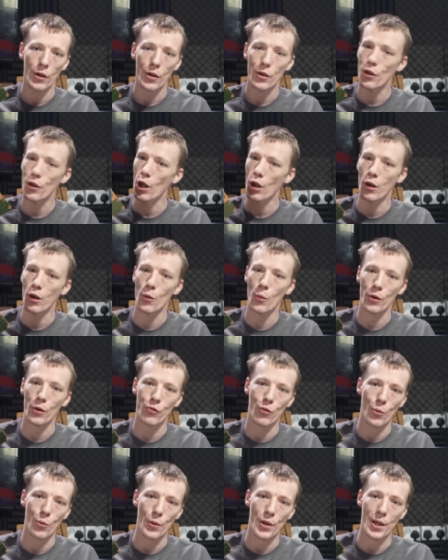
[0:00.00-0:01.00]
Not a clue what's
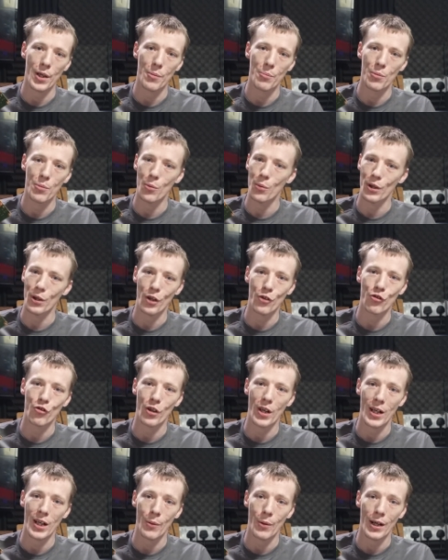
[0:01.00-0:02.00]
wrong with it, but we're going to
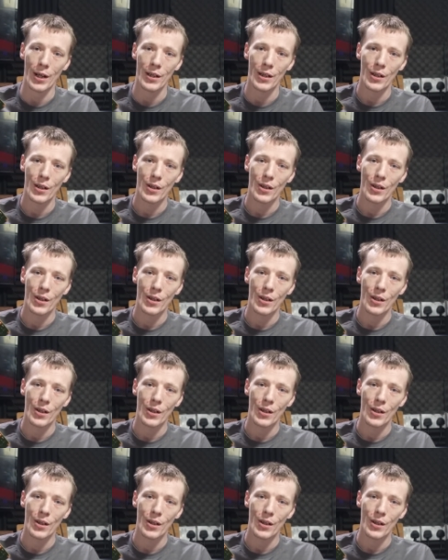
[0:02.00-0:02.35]
try anyway.